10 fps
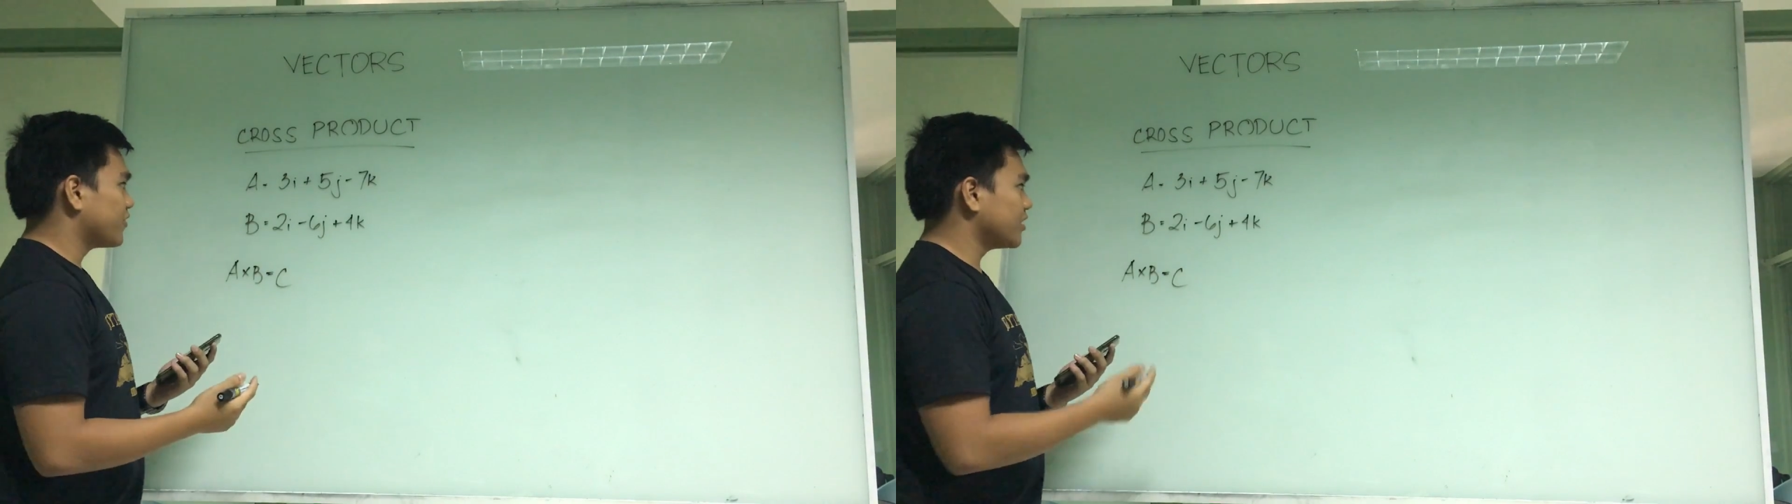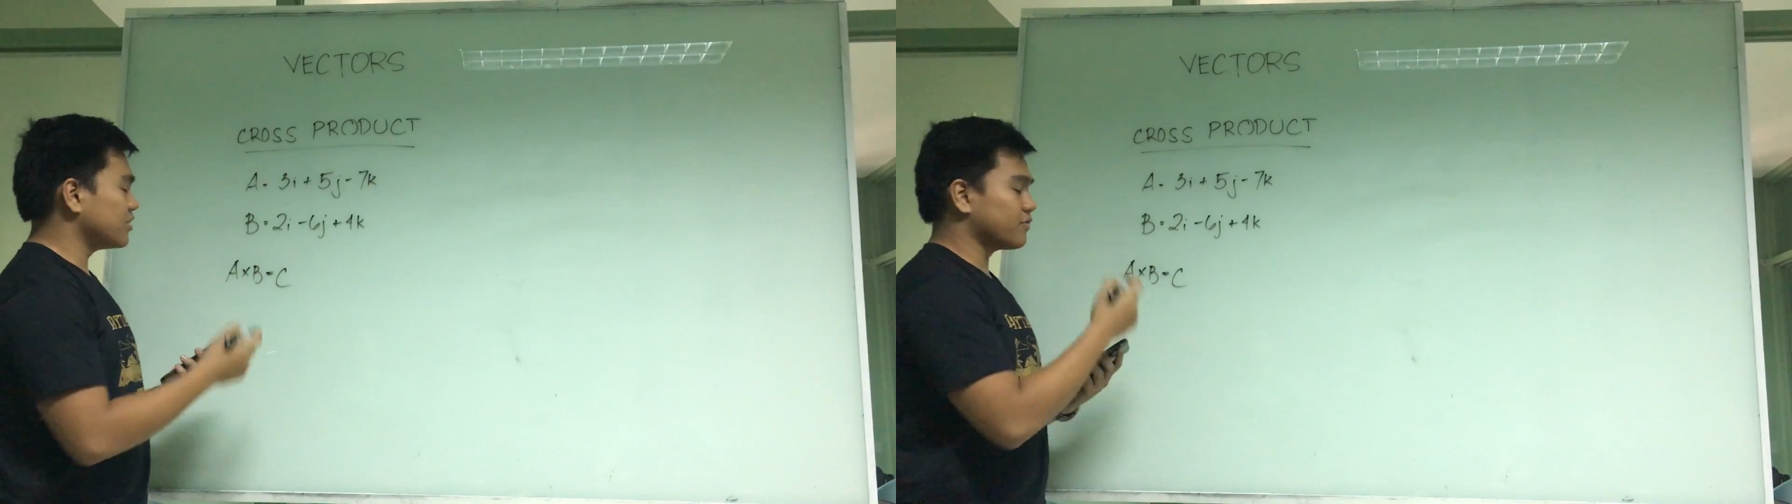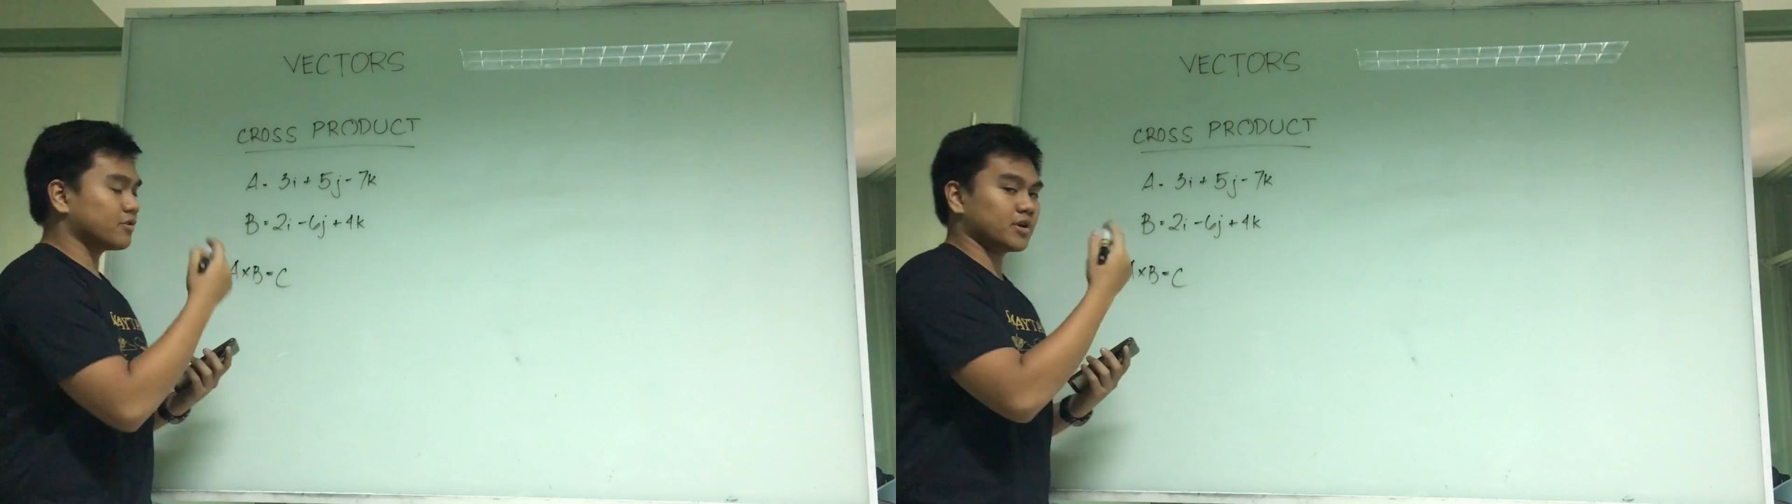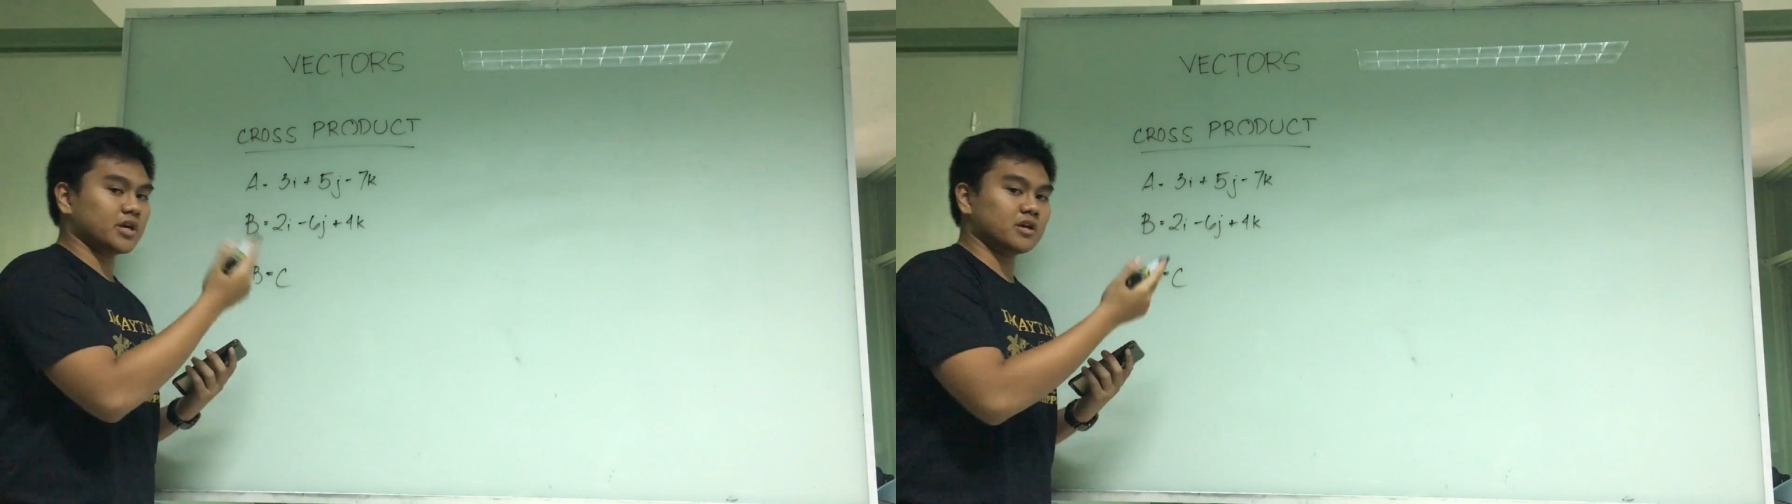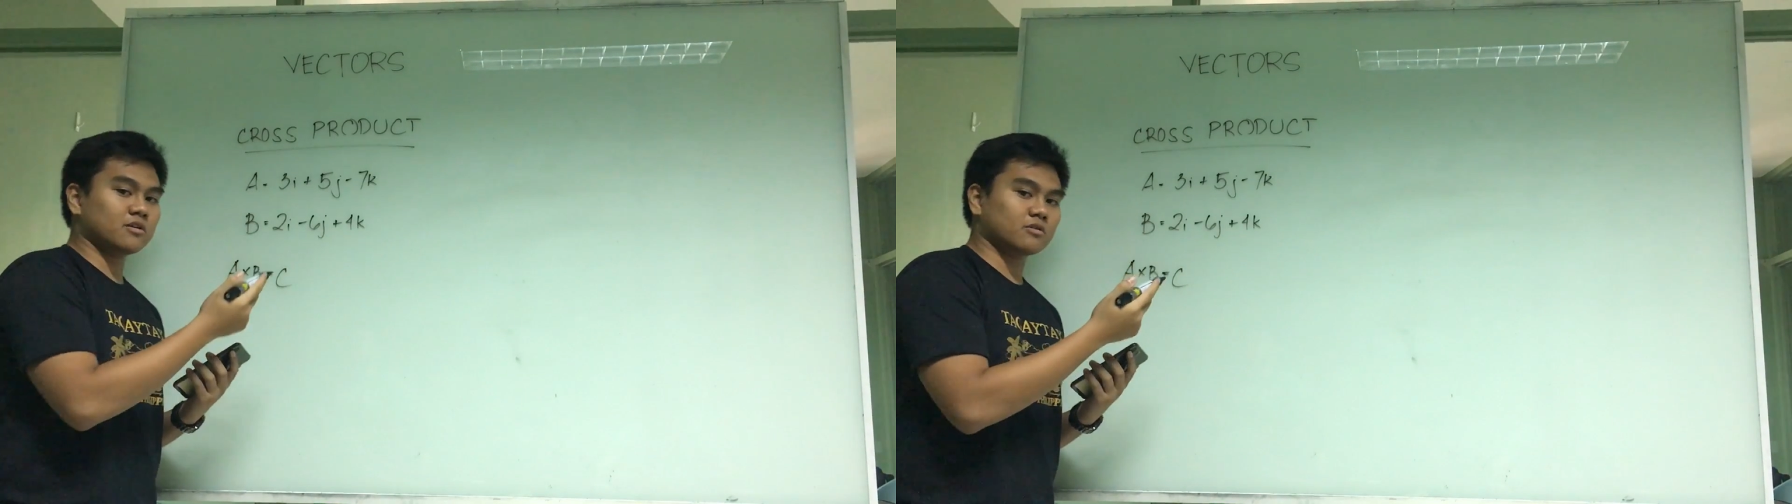finding
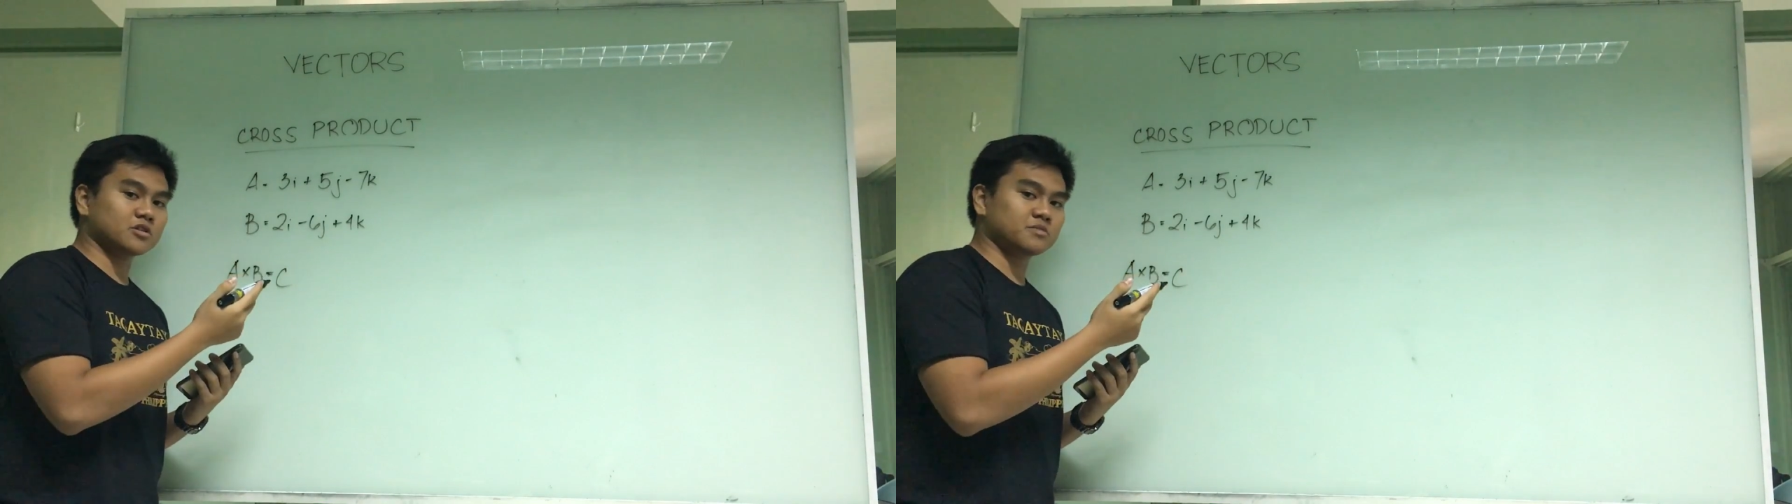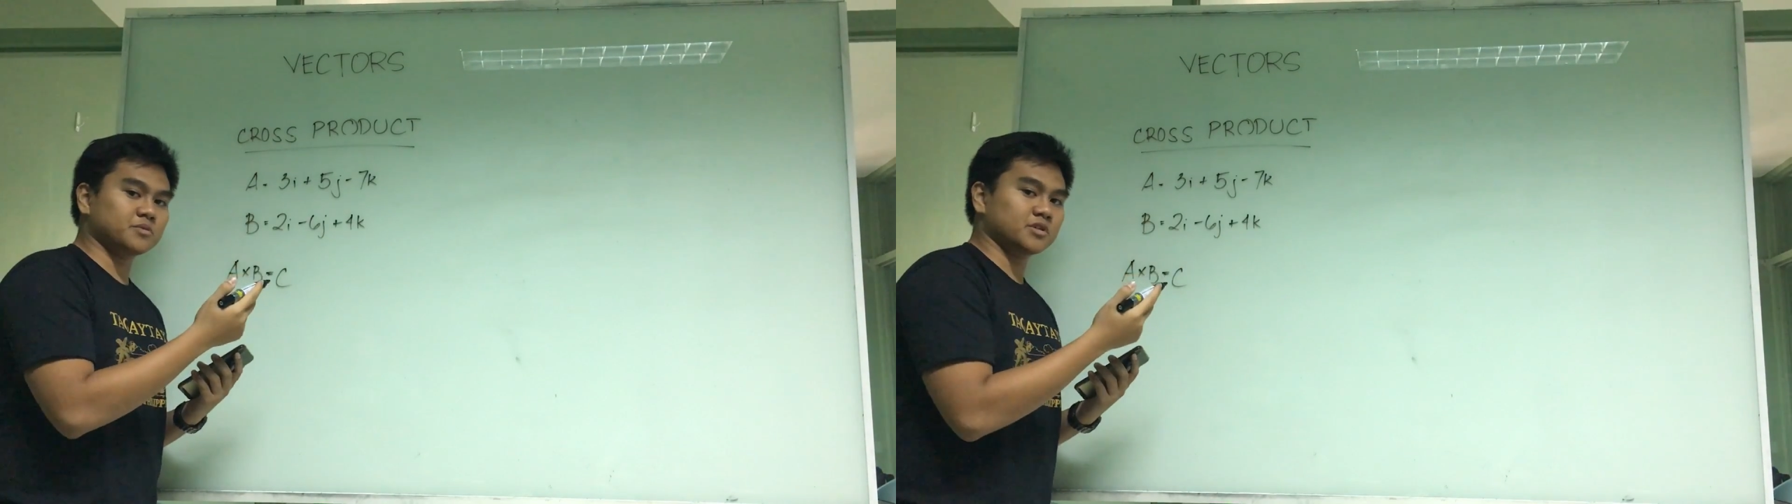for A cross